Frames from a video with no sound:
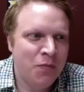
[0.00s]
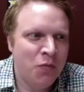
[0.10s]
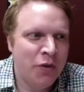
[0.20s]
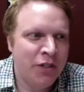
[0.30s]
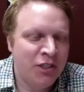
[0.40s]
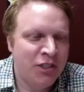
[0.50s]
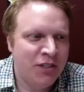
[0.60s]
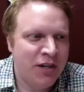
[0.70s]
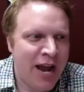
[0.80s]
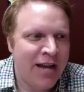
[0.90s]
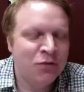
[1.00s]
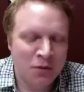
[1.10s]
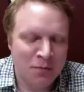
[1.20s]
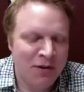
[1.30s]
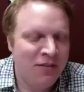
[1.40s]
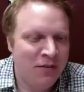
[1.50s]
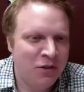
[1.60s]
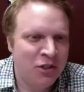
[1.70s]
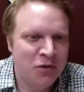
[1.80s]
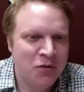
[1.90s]
which has one of my favorite
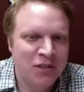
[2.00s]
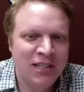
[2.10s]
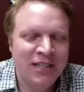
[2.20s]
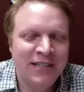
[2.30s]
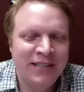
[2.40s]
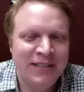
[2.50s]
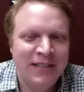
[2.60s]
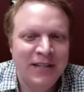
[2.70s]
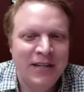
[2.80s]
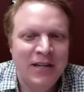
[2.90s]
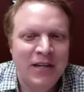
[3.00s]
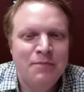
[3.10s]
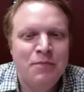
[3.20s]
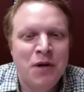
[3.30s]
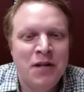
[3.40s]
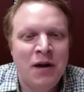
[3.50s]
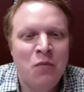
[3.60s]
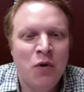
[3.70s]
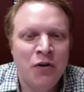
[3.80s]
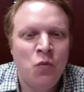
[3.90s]
jokes in it. But I'm
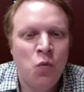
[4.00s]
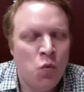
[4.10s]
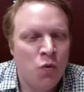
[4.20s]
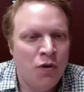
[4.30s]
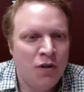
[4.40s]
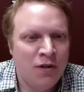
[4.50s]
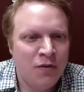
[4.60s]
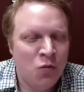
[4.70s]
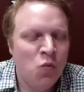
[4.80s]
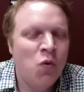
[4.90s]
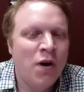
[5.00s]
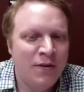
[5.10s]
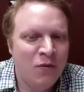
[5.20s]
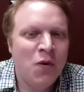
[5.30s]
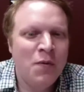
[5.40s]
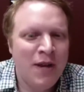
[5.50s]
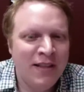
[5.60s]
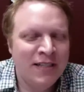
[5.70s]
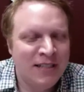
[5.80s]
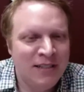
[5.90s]
wondering what made
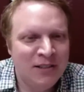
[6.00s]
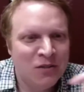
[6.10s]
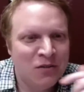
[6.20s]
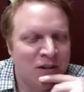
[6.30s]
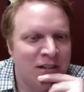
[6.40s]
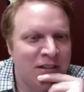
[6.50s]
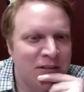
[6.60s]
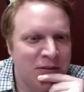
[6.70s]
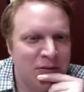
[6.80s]
this scene so fun.